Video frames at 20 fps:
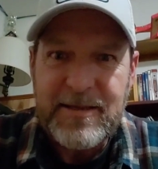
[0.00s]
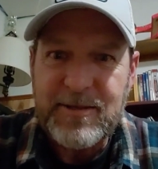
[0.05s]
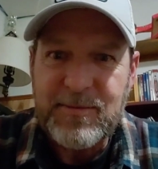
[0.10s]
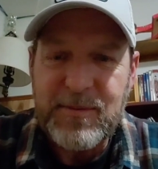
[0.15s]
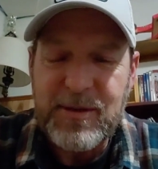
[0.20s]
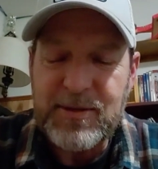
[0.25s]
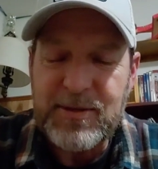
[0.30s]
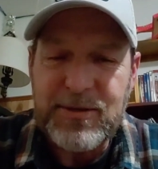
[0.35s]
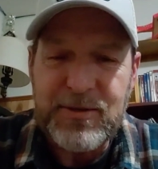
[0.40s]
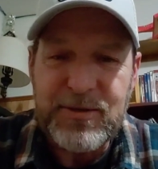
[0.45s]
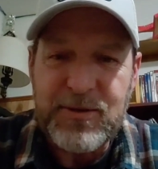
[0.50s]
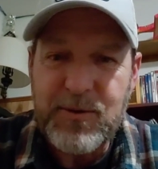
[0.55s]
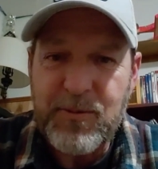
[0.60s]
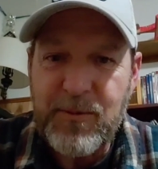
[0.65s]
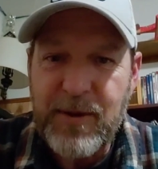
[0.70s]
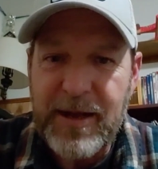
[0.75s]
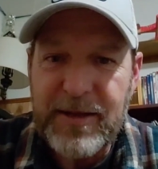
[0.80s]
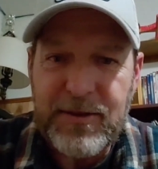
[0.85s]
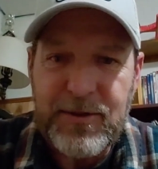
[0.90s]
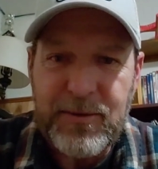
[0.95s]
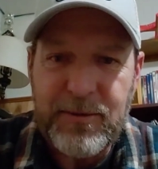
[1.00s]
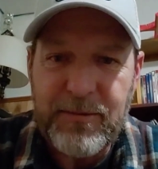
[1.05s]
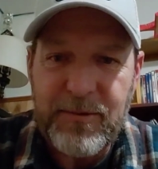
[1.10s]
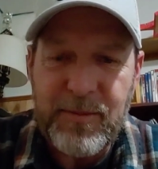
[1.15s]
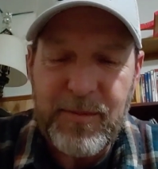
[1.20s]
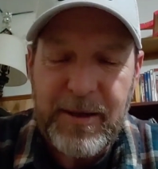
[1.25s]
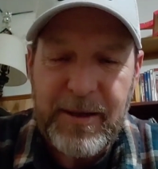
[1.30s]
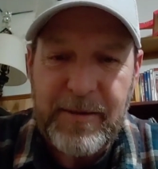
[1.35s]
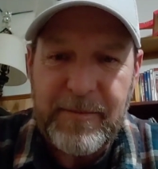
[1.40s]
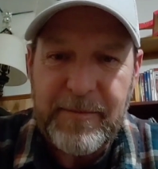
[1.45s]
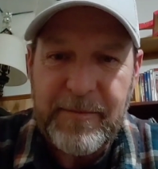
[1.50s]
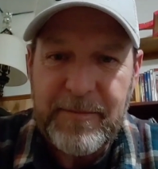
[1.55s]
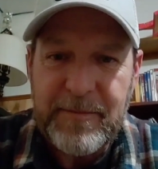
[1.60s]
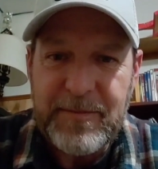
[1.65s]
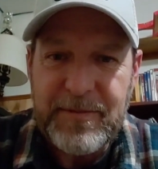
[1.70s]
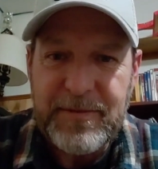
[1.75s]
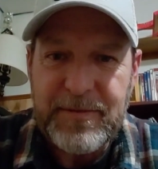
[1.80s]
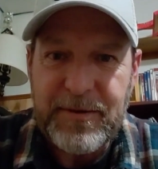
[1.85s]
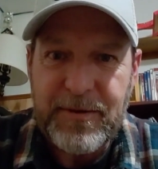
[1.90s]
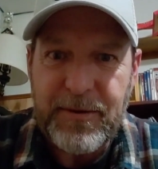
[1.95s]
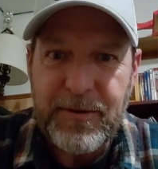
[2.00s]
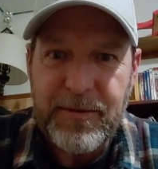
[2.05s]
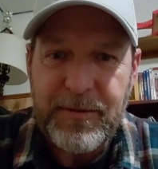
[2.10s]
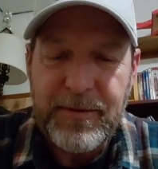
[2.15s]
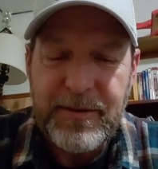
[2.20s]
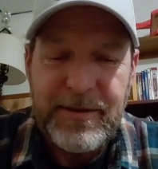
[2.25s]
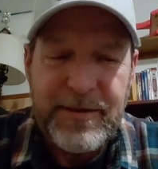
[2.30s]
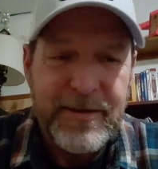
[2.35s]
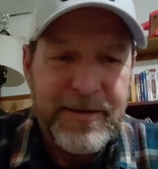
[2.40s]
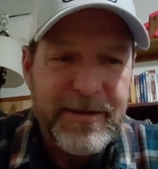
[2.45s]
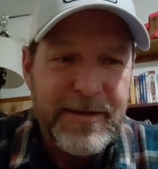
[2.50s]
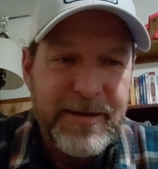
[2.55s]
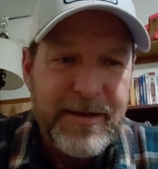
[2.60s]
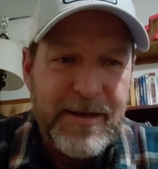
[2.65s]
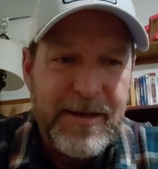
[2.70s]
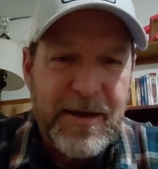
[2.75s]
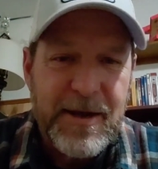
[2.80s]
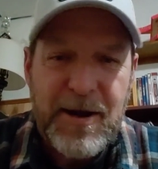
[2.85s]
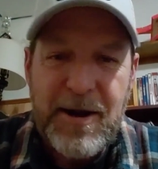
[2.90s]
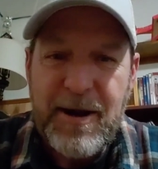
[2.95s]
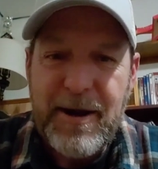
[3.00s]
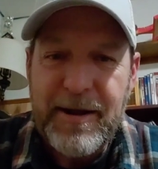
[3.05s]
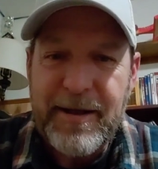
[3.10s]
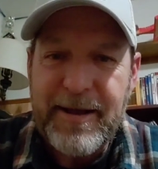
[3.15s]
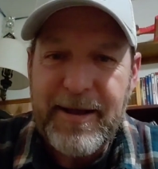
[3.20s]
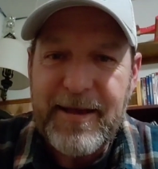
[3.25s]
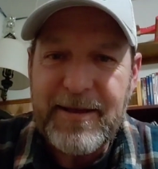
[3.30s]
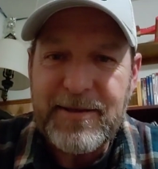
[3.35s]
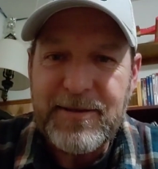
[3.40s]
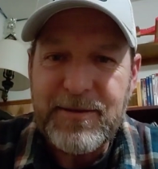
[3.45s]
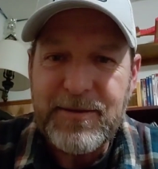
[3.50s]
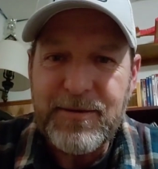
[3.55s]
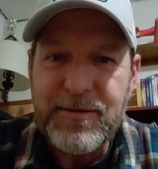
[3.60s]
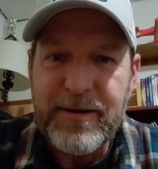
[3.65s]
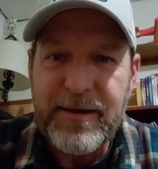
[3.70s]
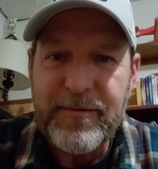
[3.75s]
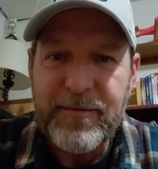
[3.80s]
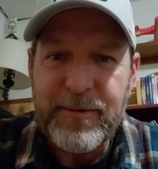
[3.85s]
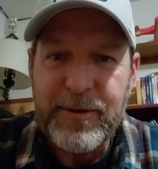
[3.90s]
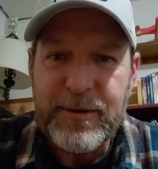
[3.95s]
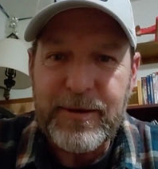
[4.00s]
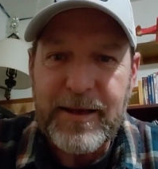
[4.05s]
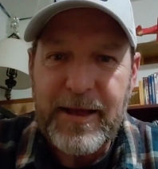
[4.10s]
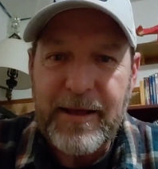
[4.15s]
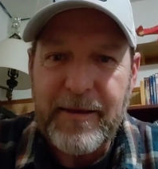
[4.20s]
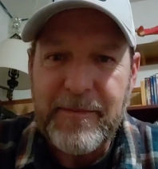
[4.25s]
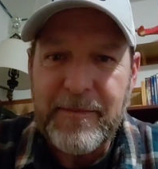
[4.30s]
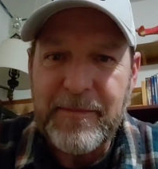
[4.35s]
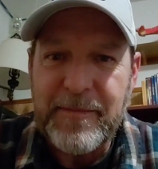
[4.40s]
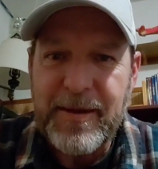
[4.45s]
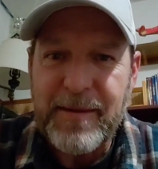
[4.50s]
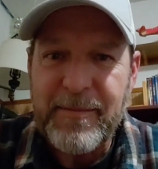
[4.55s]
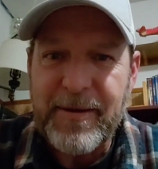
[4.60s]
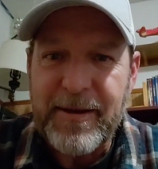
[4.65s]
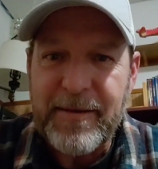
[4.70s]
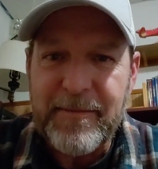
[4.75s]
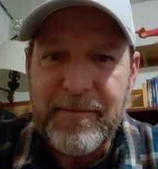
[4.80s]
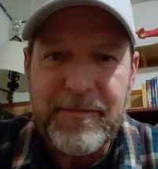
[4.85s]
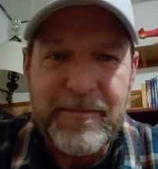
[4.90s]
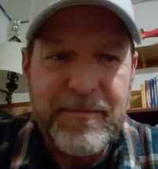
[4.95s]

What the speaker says: much as you want to with me. So, all right, guys, you have a good day. Bye-bye.